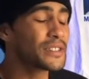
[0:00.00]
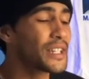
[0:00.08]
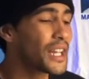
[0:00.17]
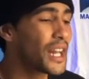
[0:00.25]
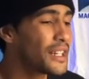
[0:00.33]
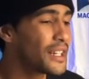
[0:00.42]

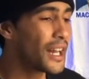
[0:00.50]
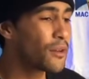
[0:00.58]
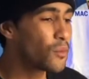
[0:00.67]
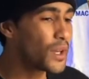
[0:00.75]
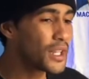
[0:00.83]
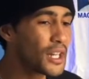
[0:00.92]
Like, I
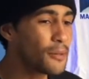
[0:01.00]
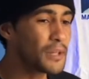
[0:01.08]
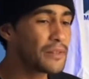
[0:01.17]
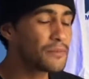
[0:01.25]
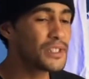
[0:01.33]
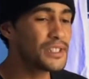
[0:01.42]
wake up
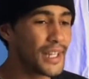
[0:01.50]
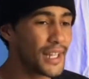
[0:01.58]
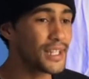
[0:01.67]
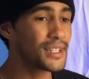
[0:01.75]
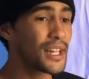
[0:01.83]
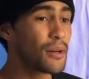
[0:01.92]
every
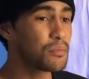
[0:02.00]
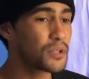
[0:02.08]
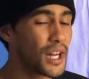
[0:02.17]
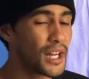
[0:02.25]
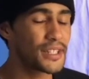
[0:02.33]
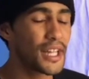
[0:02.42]
day and I
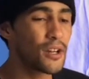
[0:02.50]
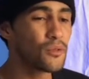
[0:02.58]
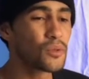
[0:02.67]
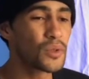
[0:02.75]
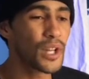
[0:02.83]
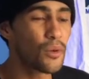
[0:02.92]
plot
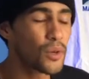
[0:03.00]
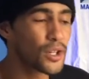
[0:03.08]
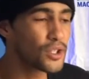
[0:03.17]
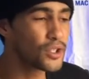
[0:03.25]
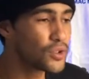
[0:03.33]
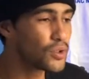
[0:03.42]
down what I want to do